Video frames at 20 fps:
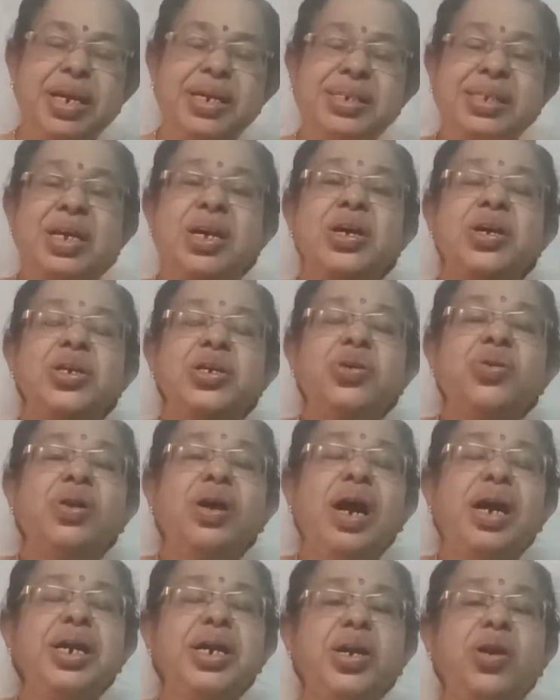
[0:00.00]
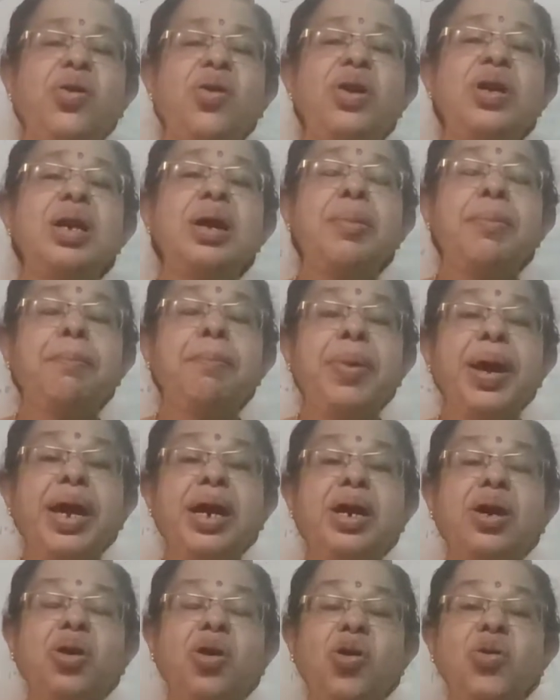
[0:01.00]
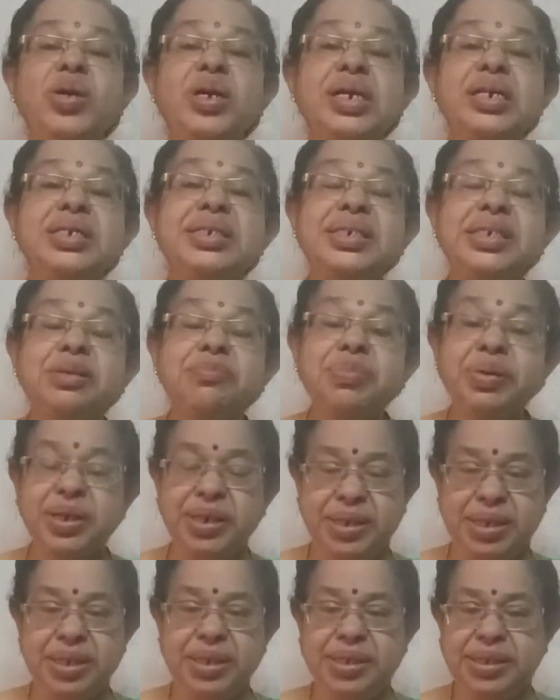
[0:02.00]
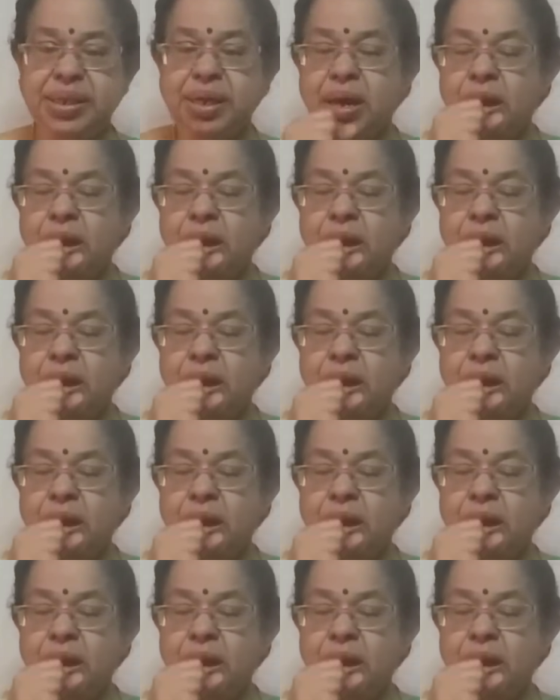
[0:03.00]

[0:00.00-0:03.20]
that is to control macro instabilities